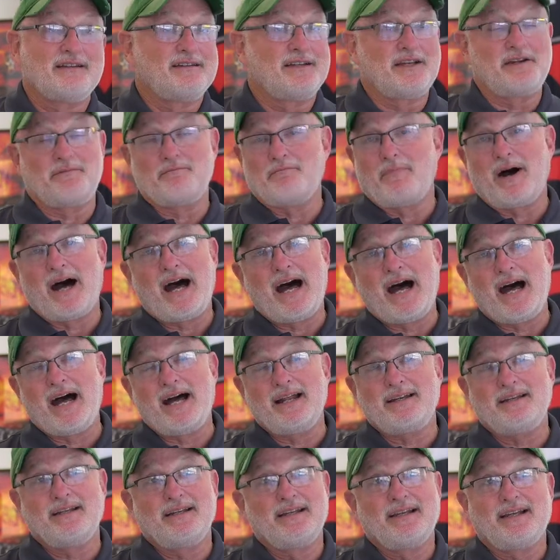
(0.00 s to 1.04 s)
In
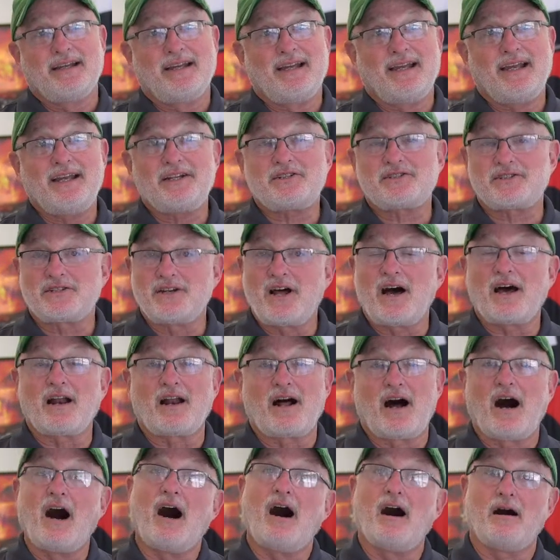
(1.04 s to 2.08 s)
mine, it's not
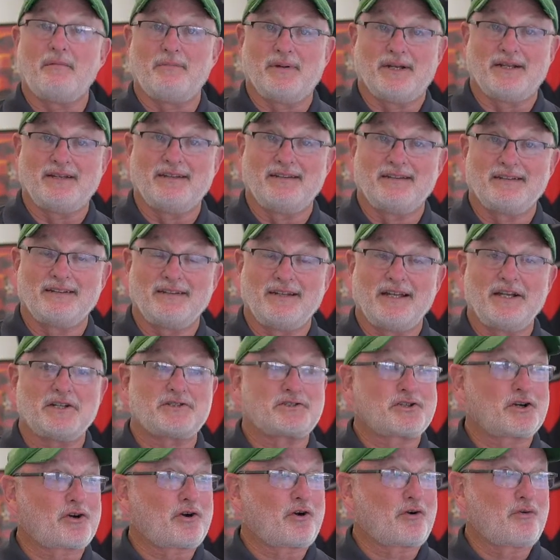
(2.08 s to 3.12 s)
a hobby.
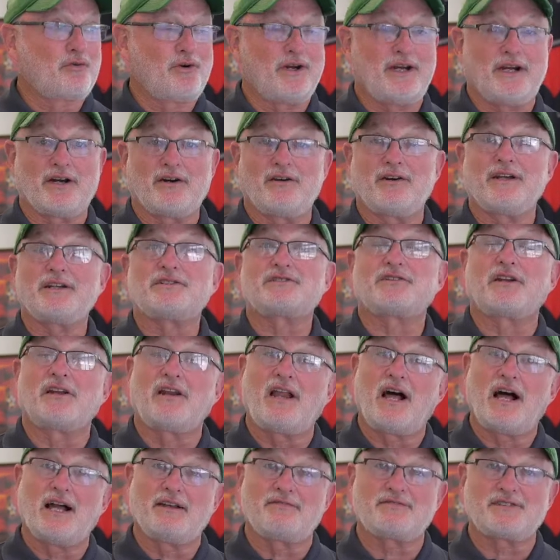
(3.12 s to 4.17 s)
It's a career, it's a
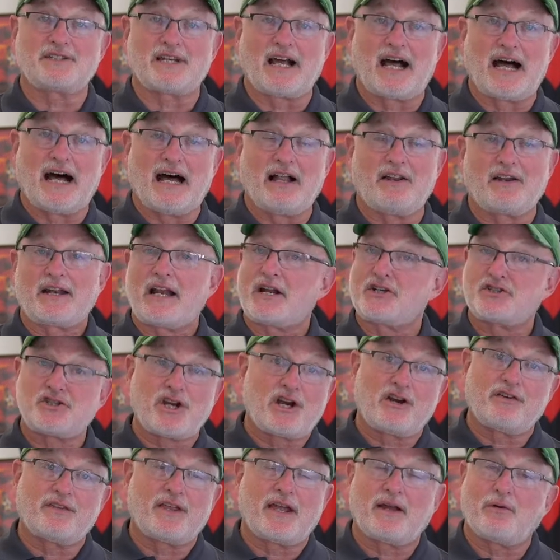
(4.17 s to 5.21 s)
lifestyle. And I
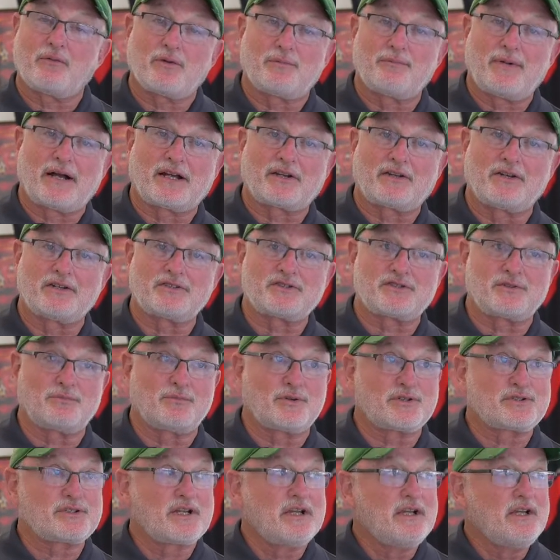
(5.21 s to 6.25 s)
share that with my
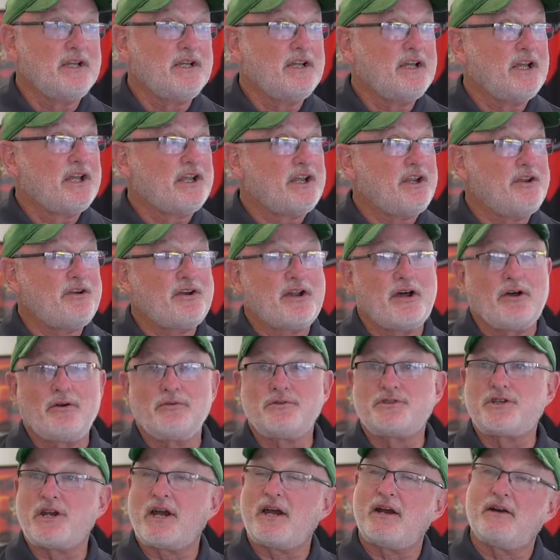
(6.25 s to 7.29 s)
customers. You know,
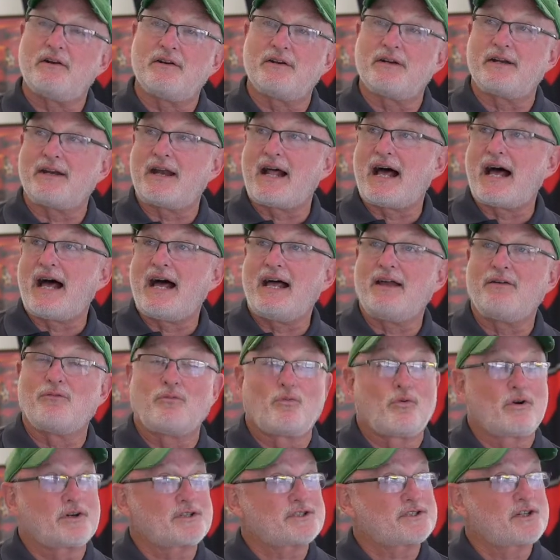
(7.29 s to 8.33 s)
Jaron and I have
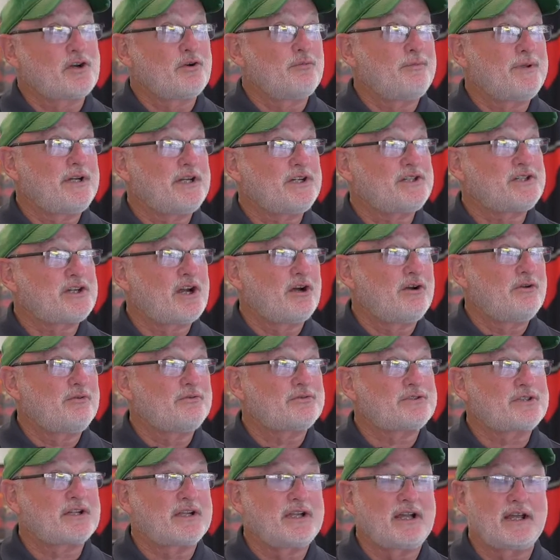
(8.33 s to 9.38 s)
worked so many
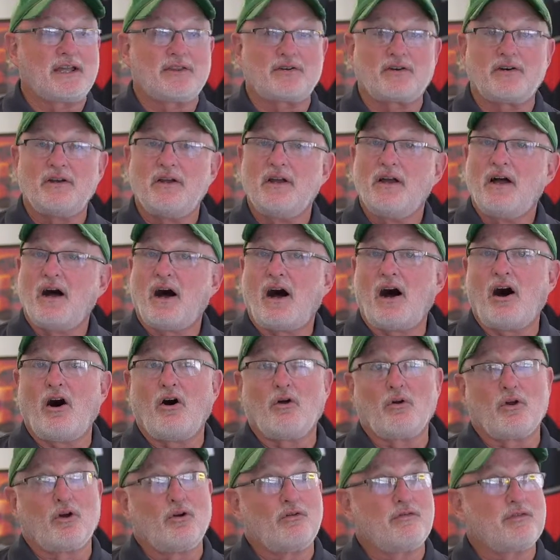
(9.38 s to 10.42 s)
shows together
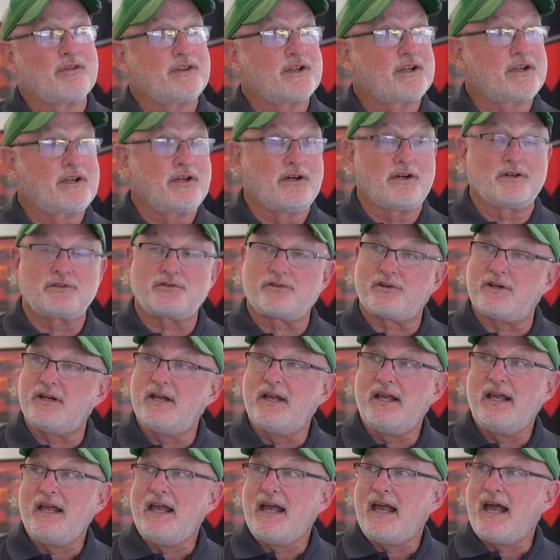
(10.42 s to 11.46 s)
all over the country,
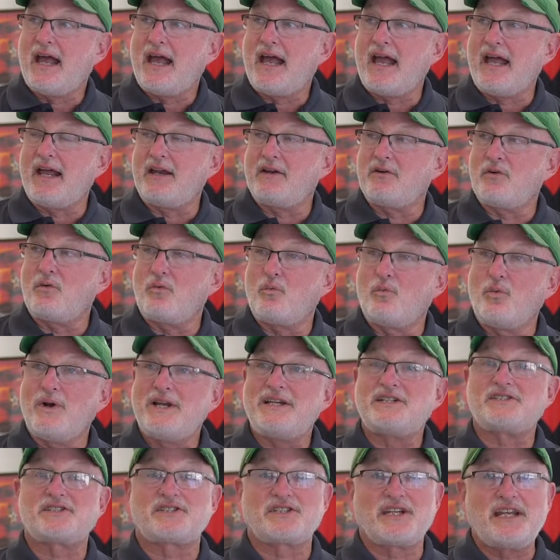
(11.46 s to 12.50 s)
and
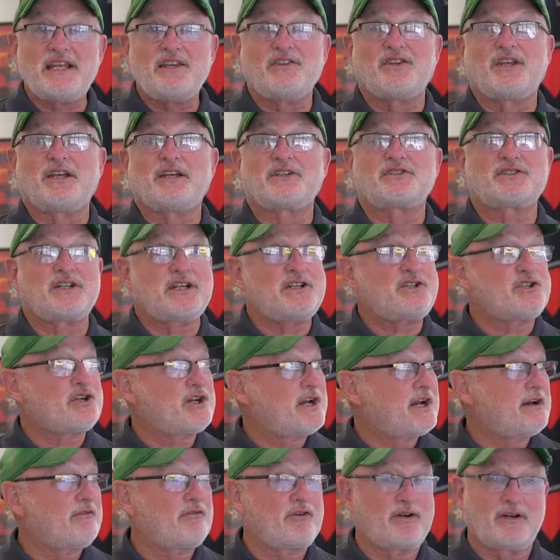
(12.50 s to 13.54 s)
we see this each
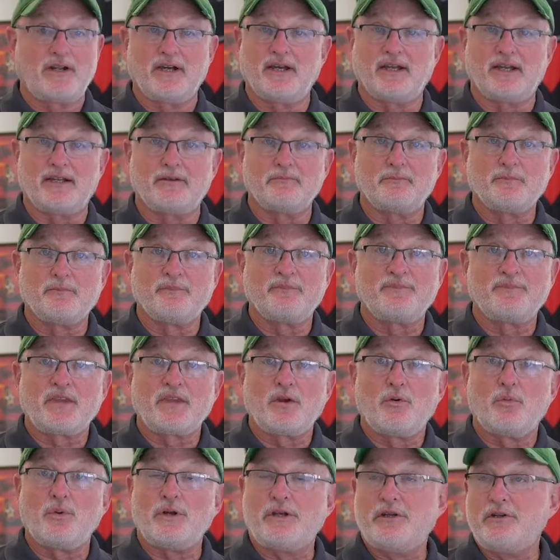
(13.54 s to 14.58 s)
and every day.
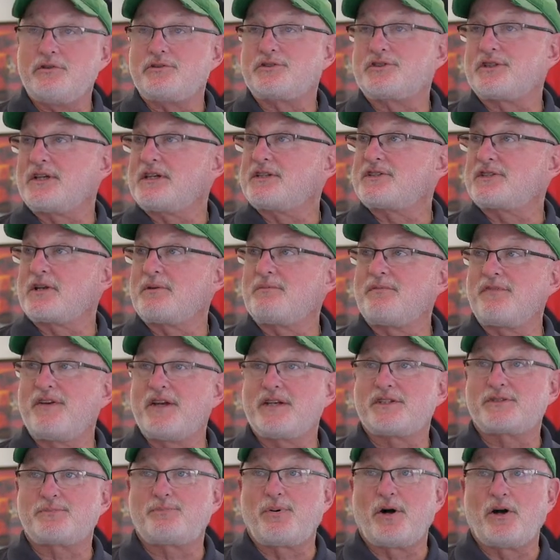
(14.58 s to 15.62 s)
When you see some of
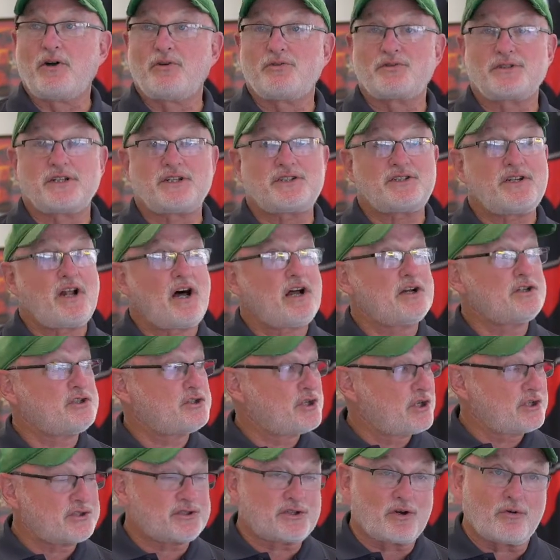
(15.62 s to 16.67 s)
his posts, it's not
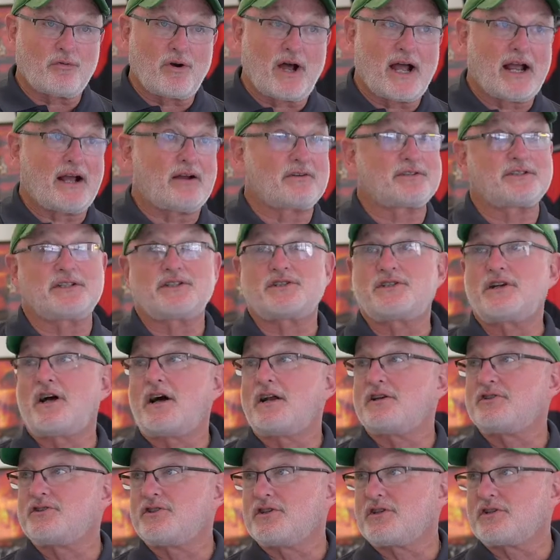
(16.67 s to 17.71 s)
just a Roush, it's
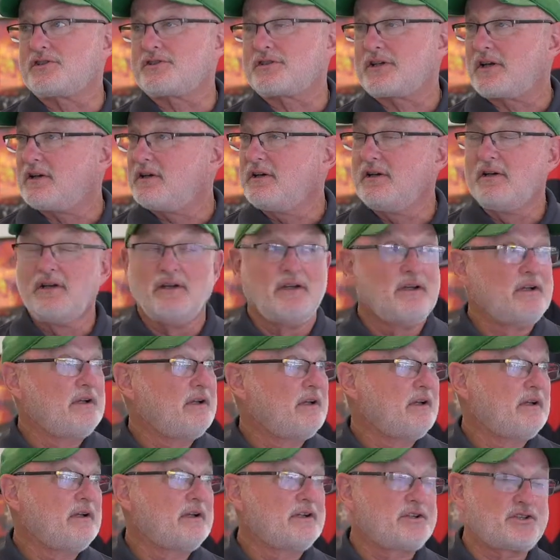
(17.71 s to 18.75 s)
not just a
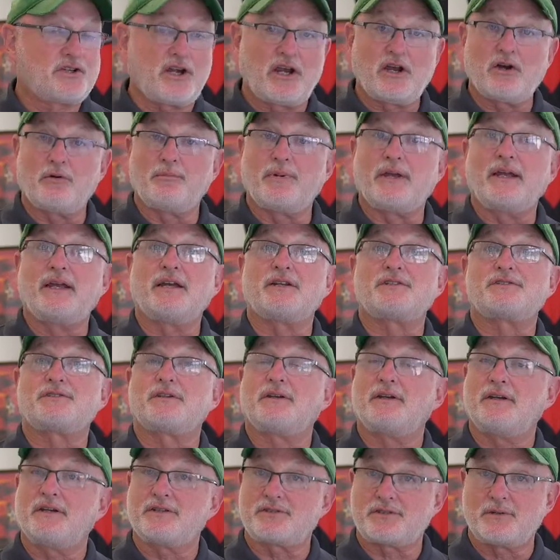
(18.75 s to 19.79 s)
Shelby, it's,
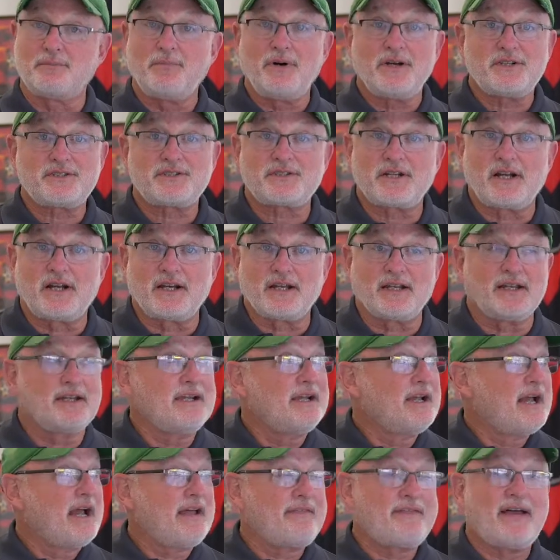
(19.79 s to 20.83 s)
it's a Mustang.
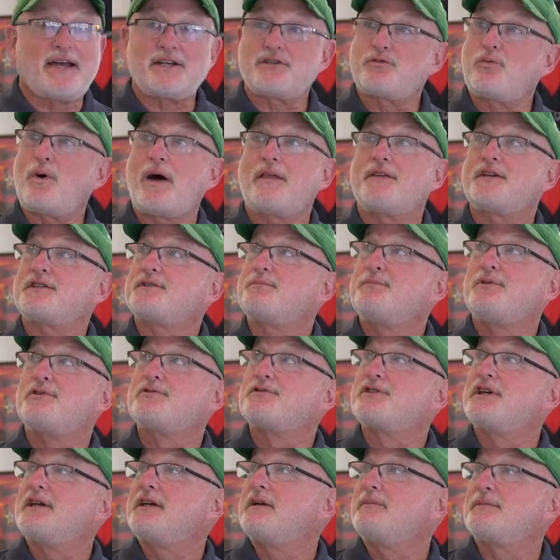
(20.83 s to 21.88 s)
And that's why this
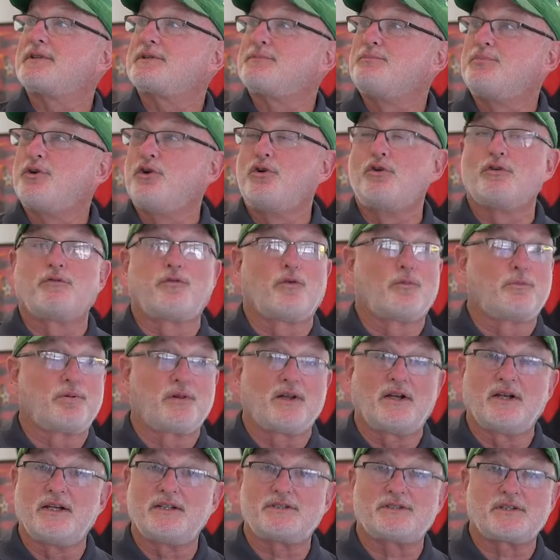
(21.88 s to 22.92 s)
museum, this beautiful
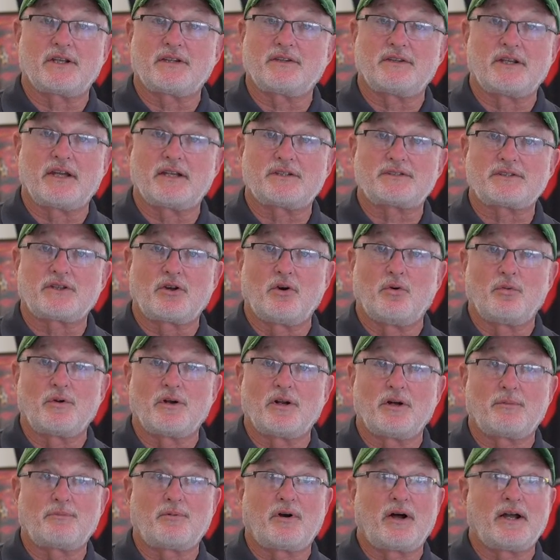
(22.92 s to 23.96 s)
place that, that's
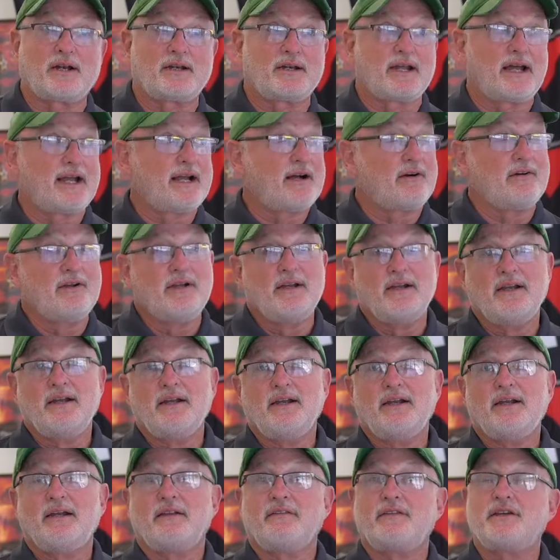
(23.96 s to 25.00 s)
going up right now,
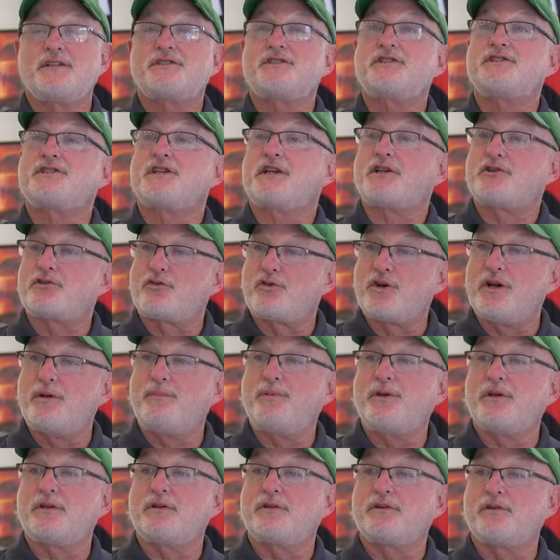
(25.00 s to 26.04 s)
this is a
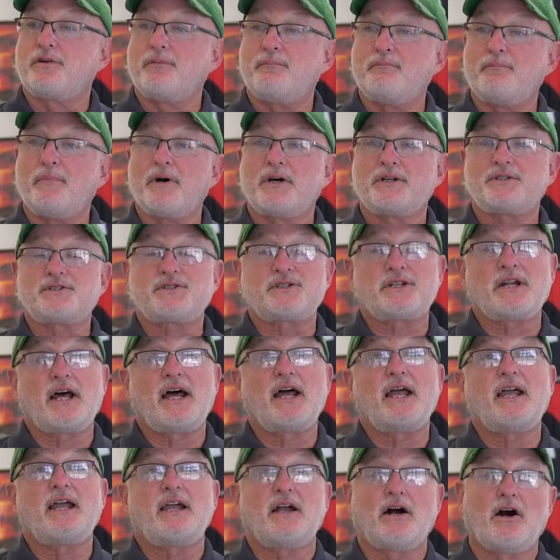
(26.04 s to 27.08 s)
tribute to
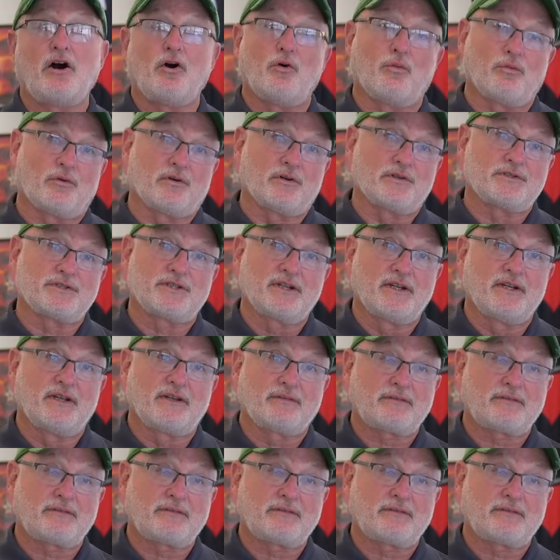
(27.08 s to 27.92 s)
Mustang owners.